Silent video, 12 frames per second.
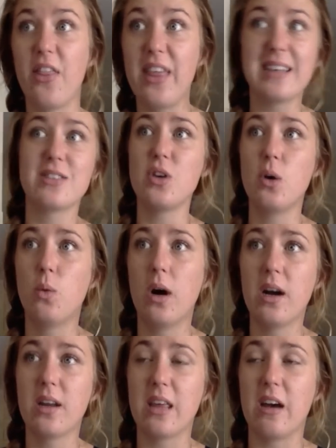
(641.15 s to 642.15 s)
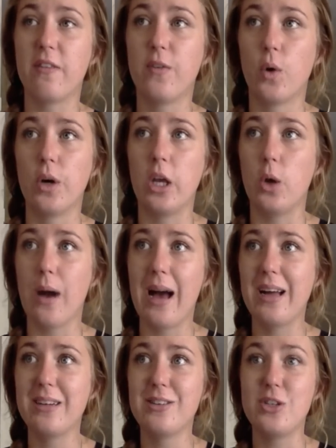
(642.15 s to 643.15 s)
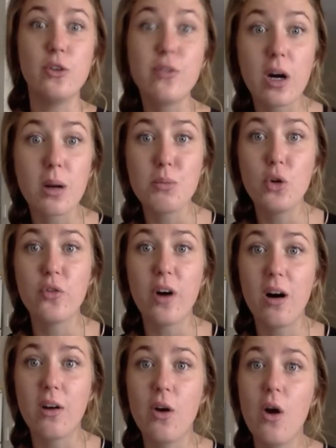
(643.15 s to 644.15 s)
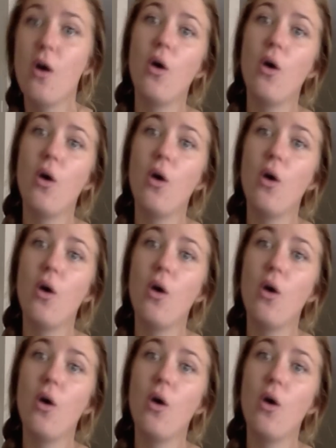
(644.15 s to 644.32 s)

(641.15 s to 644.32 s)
There's no work there for you and you've got to move on.